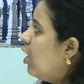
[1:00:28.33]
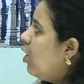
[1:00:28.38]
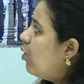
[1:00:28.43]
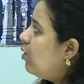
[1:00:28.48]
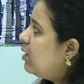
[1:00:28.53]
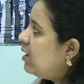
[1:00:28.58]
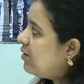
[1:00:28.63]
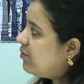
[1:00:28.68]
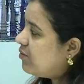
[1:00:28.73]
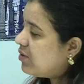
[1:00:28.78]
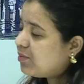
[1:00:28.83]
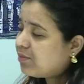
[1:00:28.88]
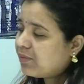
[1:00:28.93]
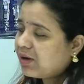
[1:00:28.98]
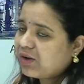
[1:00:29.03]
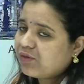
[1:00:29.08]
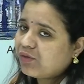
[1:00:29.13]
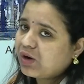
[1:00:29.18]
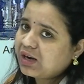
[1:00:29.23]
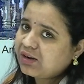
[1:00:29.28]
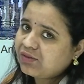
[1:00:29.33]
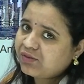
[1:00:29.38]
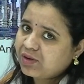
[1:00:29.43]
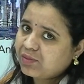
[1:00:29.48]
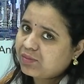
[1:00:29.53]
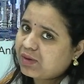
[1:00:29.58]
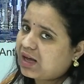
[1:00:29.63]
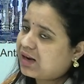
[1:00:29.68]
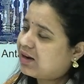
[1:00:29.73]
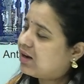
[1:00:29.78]
Only one
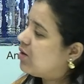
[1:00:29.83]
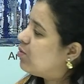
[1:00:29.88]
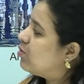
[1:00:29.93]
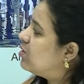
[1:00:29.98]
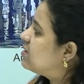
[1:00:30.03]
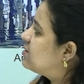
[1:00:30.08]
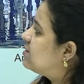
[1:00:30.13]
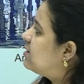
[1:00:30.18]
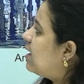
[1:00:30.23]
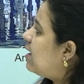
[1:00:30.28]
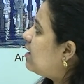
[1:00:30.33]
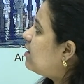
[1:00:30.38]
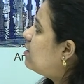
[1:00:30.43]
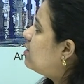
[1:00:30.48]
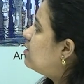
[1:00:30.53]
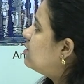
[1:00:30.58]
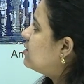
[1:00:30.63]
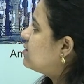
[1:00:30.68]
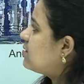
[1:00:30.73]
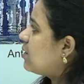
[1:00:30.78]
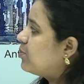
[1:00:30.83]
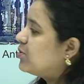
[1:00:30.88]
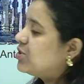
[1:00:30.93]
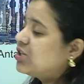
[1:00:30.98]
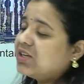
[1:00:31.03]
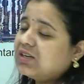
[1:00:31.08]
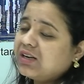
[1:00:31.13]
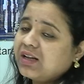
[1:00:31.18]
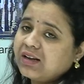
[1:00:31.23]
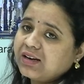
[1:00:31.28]
Vimana was there. The
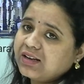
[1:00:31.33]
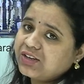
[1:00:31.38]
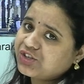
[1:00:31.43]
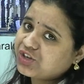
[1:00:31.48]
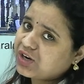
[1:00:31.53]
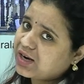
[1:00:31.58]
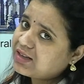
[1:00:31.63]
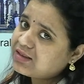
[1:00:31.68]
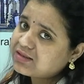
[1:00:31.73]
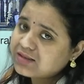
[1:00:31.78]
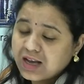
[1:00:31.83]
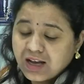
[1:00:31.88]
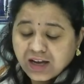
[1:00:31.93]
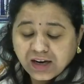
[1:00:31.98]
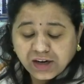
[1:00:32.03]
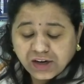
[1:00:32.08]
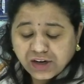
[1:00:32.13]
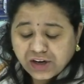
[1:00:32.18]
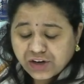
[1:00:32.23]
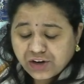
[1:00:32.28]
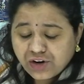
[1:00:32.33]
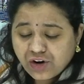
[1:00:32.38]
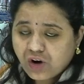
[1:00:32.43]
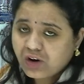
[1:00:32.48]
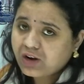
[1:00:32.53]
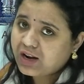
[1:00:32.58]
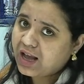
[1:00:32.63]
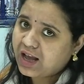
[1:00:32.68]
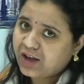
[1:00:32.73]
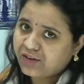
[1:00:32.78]
subsidiary shrines did
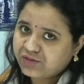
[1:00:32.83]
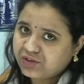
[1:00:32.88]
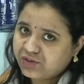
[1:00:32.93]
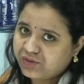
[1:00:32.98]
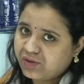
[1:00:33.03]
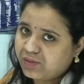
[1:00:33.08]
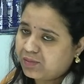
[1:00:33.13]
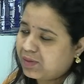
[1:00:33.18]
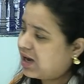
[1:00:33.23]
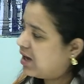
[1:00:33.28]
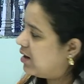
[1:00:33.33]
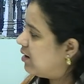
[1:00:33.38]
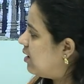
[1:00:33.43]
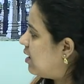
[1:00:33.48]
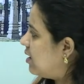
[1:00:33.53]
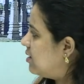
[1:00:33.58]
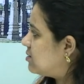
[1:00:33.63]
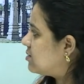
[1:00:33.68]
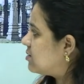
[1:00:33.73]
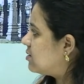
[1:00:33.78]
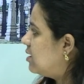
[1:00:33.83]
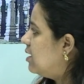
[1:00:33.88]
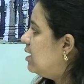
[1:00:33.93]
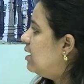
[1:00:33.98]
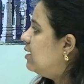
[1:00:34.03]
not have the Vimanas.